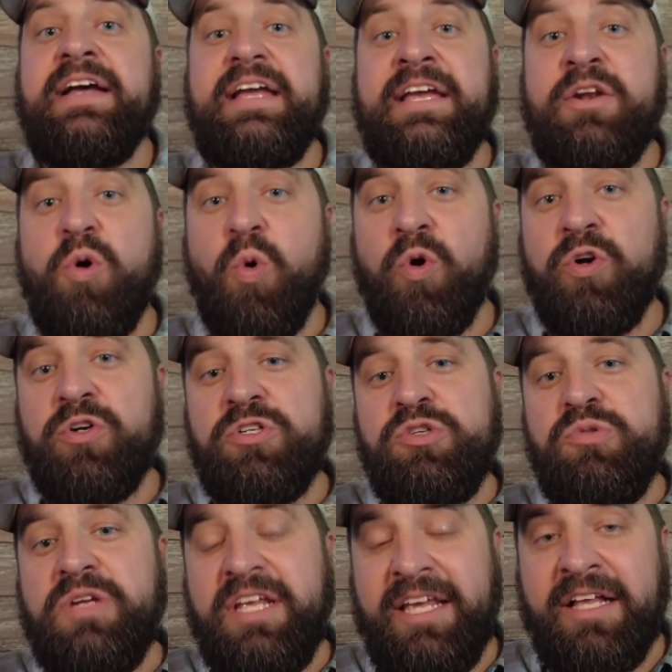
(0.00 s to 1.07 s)
in order
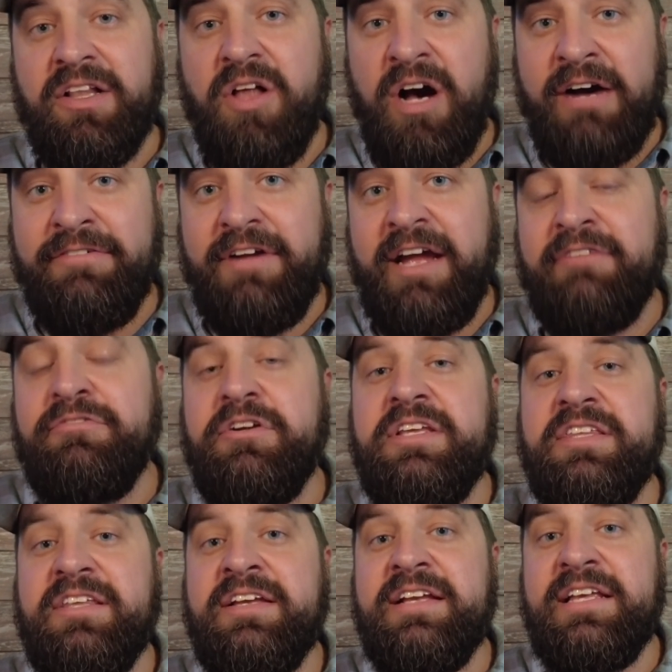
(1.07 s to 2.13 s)
to kill off
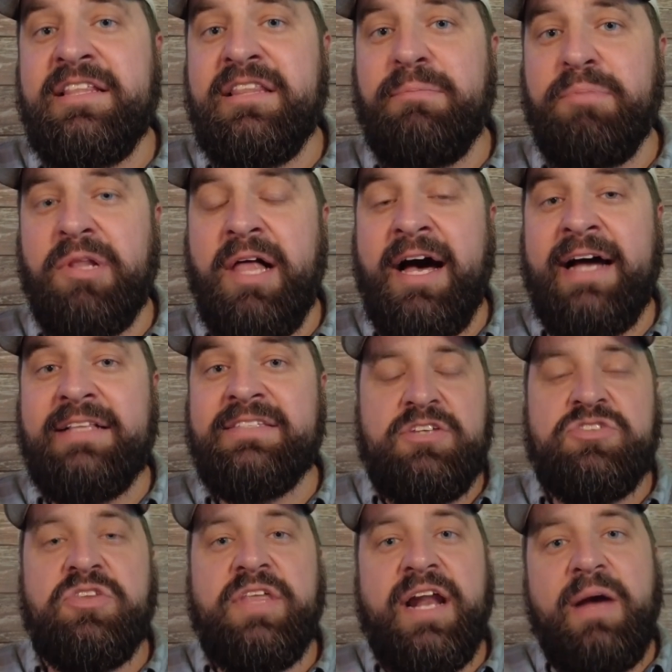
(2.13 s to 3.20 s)
everything in the plots
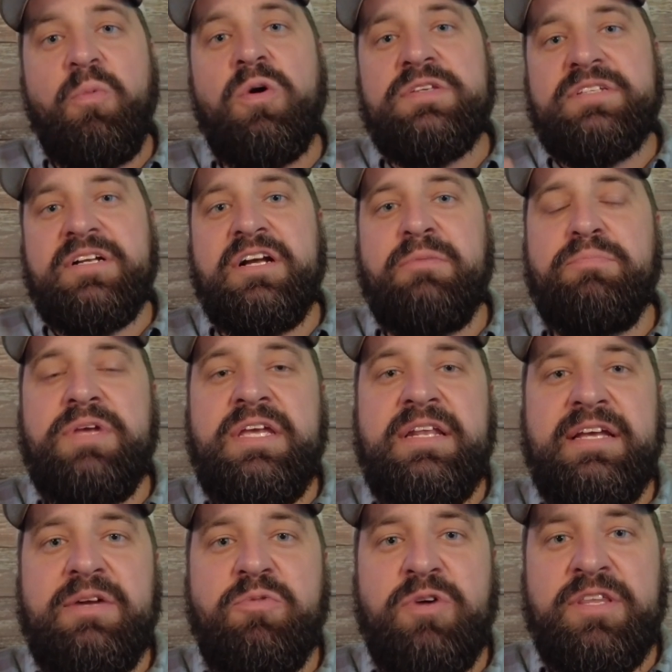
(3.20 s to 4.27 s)
so that I wasn't
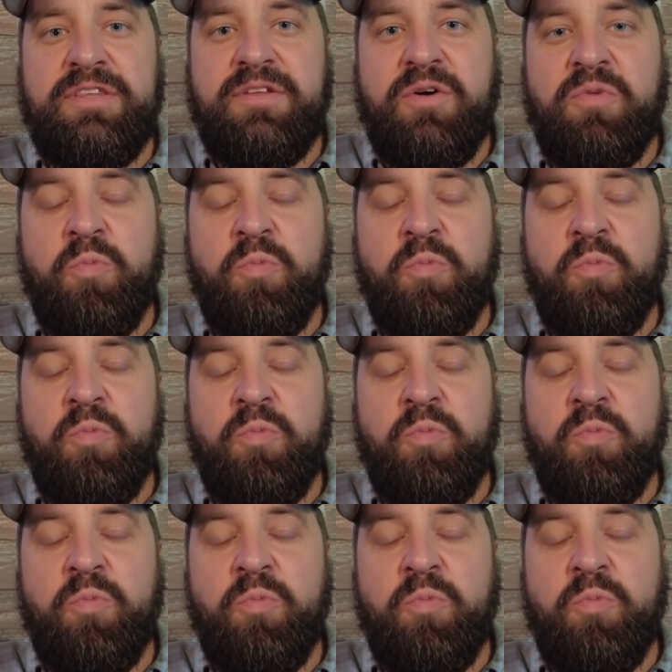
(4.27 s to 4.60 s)
competing with